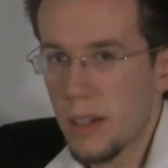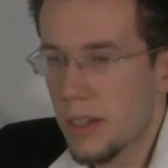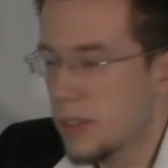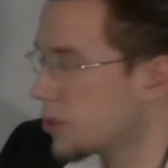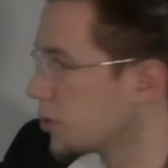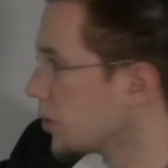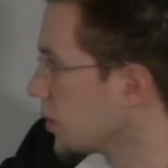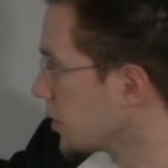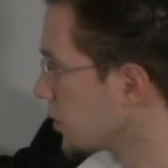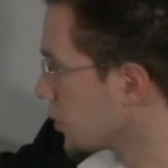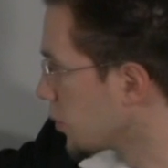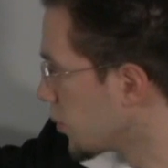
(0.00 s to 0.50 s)

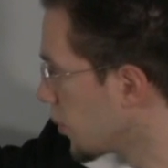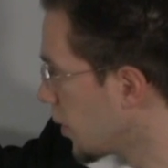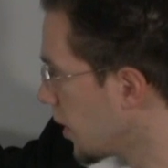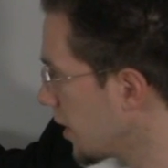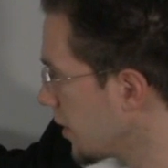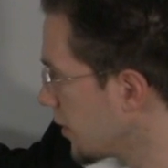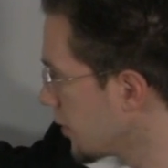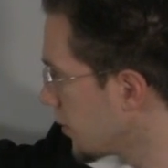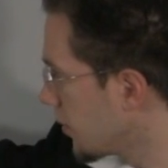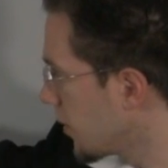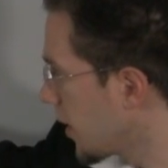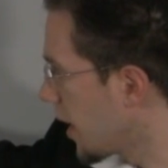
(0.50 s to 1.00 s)
So it's
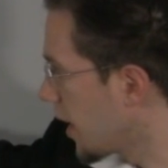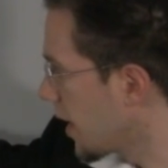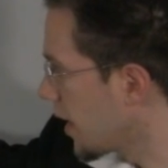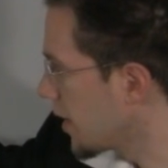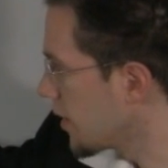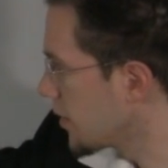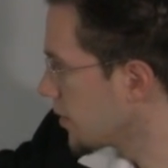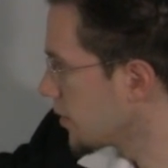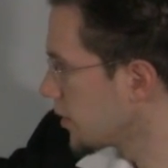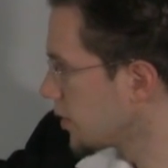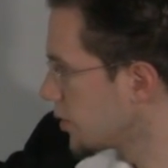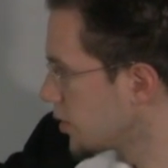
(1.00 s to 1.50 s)
1,
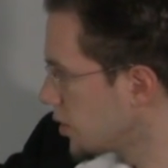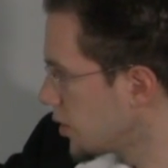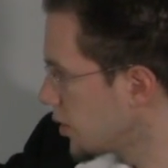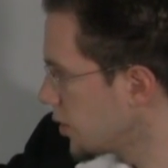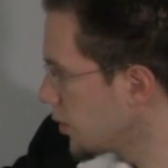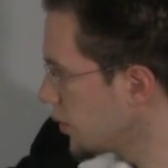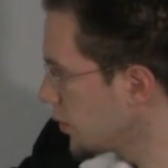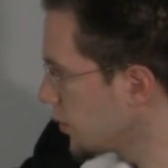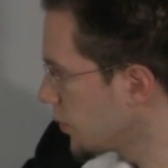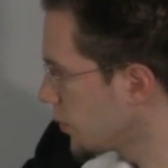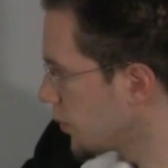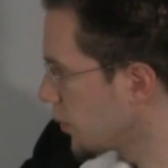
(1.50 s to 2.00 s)
5,
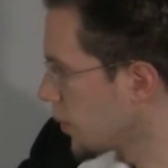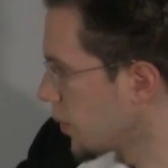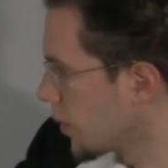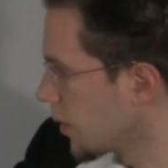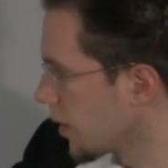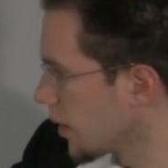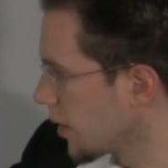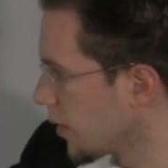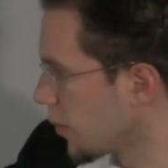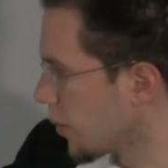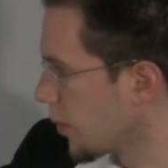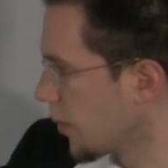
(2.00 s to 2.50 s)
2,
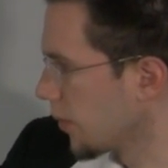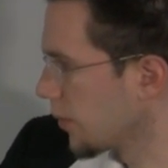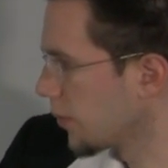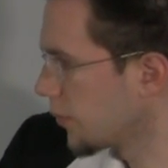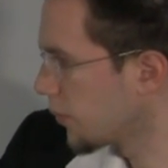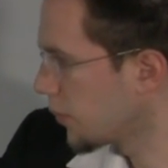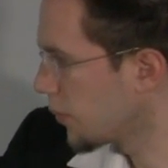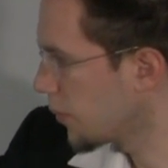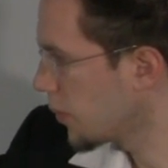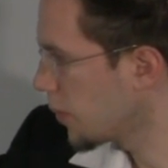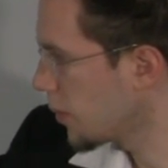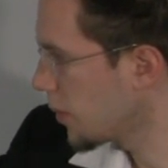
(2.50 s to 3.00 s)
4, or
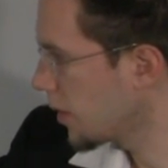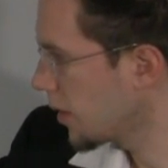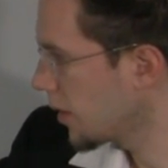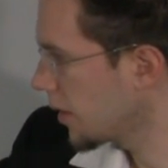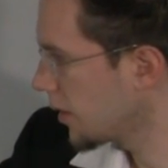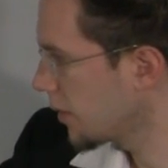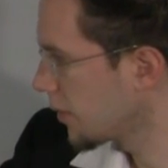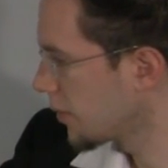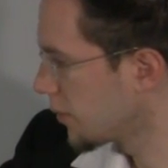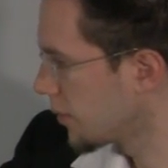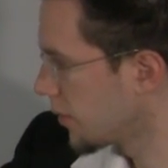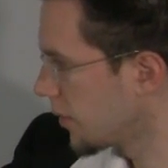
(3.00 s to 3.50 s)

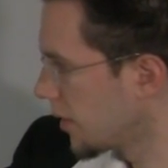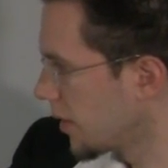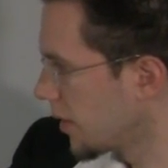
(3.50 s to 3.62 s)
4,